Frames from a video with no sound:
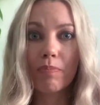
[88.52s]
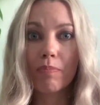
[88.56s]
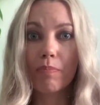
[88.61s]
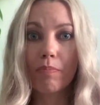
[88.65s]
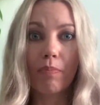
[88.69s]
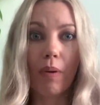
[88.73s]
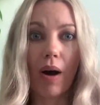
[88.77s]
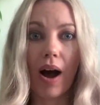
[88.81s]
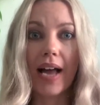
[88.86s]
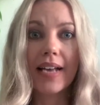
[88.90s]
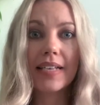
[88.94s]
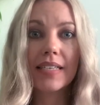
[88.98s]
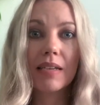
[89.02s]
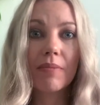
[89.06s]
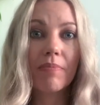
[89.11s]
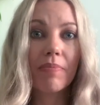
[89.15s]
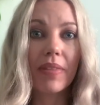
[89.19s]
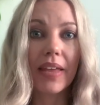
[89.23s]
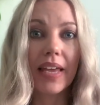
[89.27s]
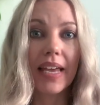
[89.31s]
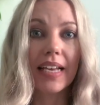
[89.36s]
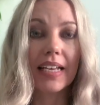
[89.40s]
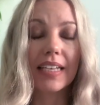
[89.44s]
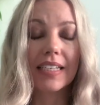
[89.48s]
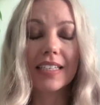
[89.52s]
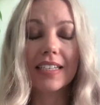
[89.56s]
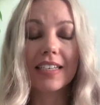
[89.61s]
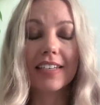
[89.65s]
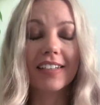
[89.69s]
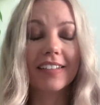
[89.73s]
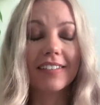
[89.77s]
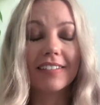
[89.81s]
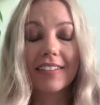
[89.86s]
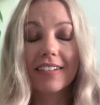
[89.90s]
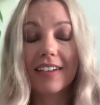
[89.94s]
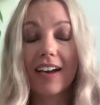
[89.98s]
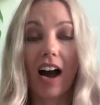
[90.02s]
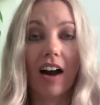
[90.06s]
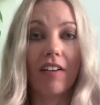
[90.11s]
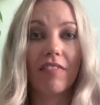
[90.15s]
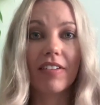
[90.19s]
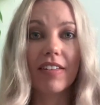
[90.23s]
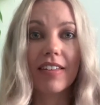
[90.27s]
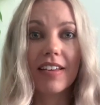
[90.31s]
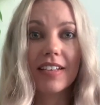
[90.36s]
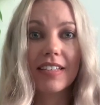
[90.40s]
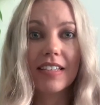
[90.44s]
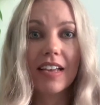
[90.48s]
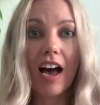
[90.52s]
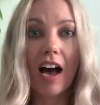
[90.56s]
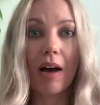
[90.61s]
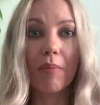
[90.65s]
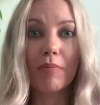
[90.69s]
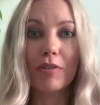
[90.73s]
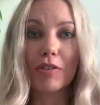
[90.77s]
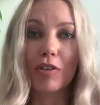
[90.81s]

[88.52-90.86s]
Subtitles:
buy some things to cover this up.